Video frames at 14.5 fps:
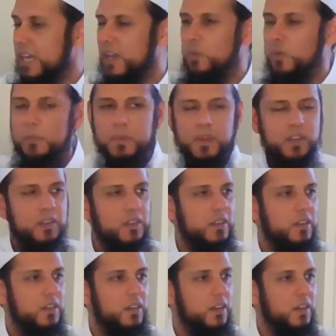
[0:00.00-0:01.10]
And
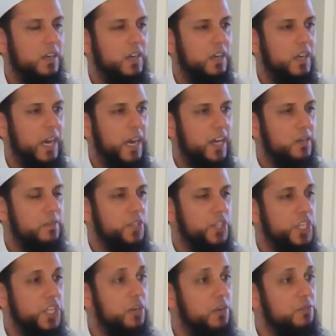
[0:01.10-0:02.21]
women, out of
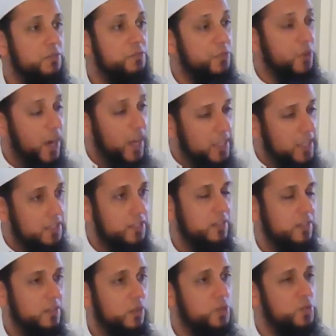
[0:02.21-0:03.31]
sheer fright,
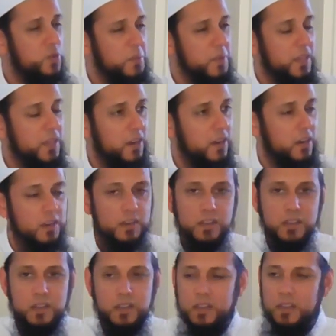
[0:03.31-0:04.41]
those women that
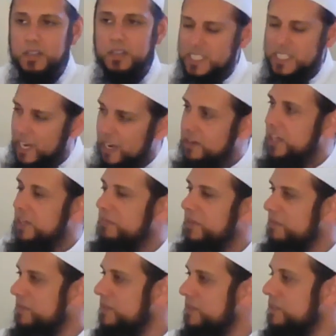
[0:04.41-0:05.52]
are carrying
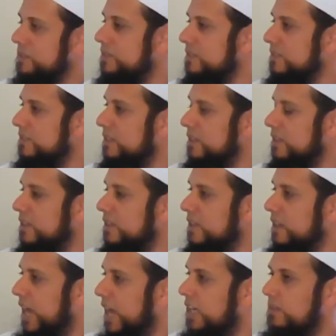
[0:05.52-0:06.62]
babies,
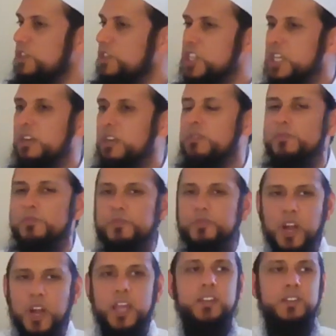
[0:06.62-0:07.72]
out of sheer
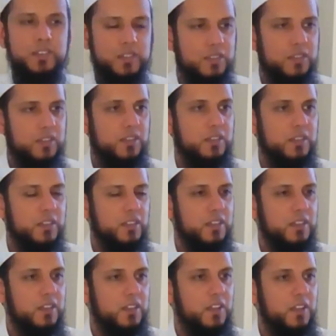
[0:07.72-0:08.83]
fright,
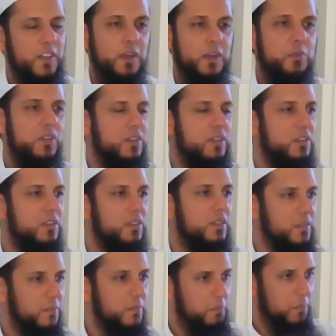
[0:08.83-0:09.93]
they will
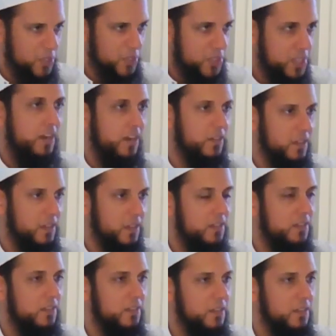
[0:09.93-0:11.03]
miscarry
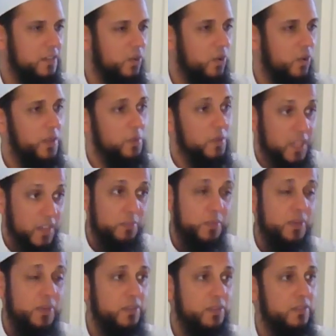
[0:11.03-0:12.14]
or they will give
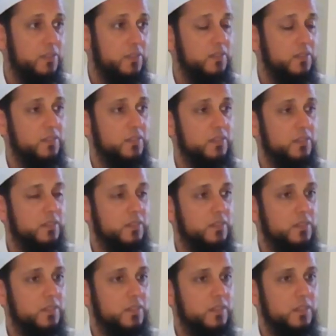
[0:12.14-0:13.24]
birth.
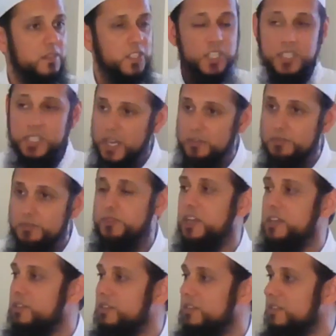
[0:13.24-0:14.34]
Just out of
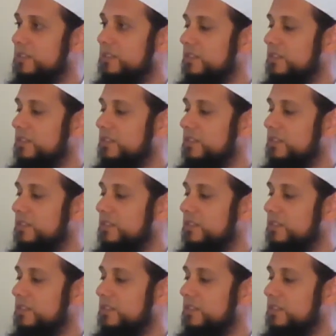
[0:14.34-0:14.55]
fright.